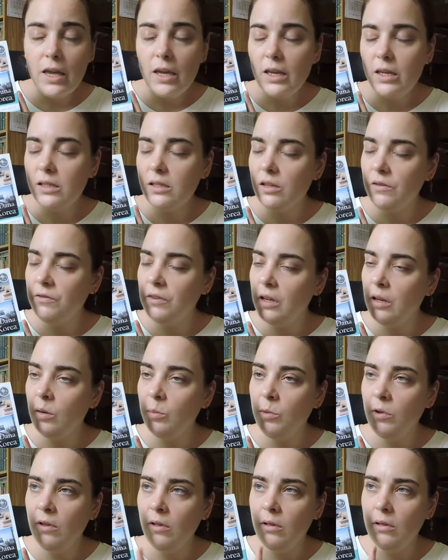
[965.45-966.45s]
It's
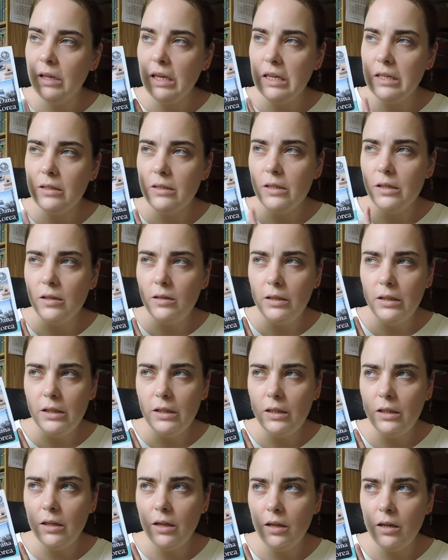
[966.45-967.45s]
available
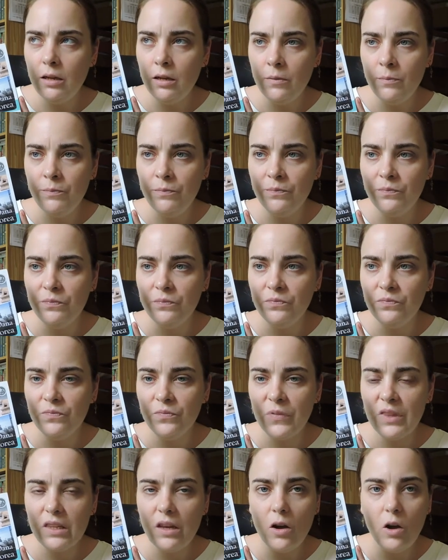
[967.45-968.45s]
easily
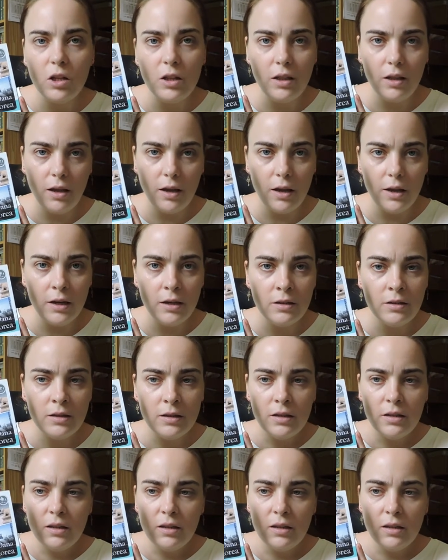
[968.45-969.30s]
online.